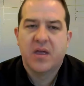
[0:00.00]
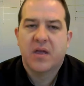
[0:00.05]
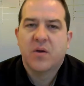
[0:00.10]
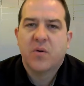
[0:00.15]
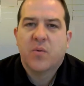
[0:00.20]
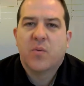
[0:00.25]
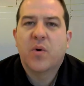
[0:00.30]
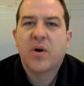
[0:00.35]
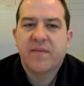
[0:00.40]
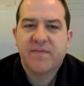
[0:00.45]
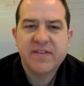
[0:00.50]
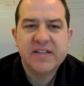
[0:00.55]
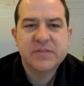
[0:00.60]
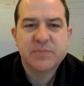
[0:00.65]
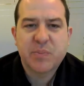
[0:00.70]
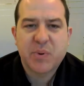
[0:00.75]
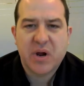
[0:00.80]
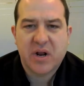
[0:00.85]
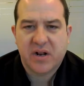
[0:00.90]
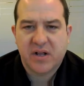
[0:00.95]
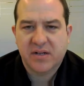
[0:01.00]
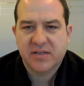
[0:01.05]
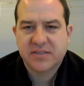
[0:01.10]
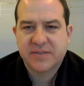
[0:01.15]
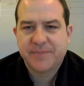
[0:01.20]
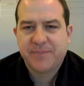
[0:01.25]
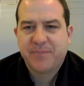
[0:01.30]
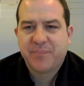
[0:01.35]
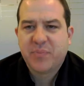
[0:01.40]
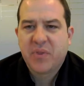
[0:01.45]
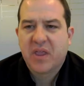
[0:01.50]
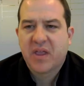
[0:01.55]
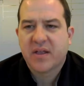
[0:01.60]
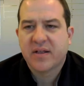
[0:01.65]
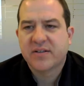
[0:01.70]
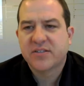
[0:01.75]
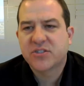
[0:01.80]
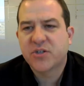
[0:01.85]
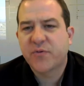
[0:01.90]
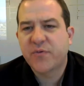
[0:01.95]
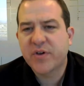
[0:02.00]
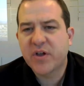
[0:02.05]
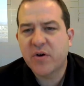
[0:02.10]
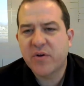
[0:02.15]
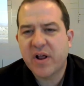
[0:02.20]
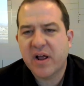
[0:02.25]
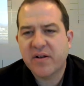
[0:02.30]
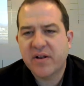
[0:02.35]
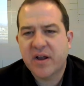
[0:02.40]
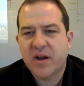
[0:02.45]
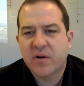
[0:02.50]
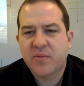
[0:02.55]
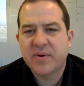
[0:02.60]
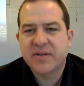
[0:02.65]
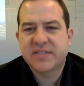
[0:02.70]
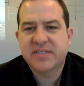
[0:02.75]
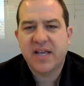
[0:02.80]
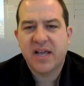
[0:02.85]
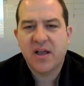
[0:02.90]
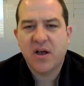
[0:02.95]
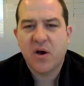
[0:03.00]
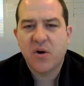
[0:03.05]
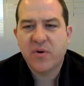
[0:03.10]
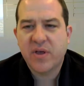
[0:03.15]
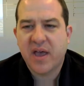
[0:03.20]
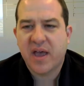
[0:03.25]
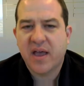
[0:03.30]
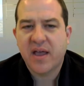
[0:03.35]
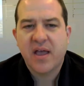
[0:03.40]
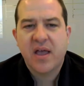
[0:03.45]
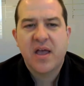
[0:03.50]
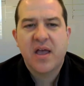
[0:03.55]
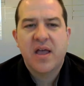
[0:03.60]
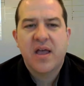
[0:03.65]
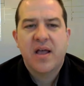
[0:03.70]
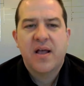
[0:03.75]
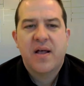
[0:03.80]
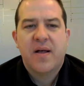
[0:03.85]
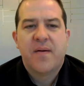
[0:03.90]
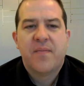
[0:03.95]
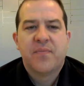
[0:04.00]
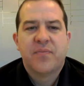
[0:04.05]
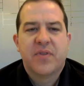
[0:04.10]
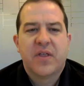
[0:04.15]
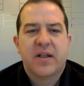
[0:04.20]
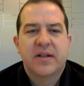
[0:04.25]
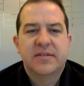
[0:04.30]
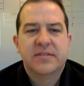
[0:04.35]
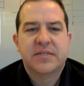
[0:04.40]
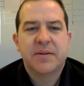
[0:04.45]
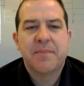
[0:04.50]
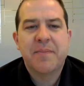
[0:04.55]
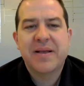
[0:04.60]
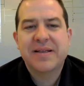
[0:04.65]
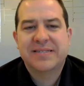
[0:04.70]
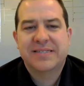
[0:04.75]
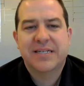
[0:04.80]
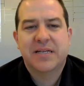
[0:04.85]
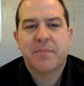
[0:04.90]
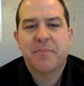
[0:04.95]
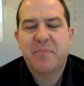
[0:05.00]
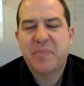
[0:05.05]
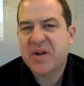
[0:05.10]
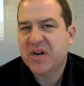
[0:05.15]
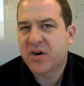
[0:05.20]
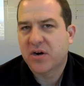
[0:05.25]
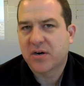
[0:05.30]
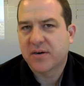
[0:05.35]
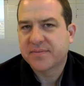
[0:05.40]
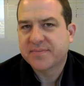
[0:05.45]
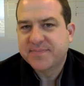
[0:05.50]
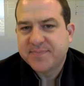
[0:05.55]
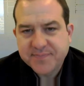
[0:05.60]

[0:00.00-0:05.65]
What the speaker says: one of these products. So if we go down here and we say, okay, domestic beer,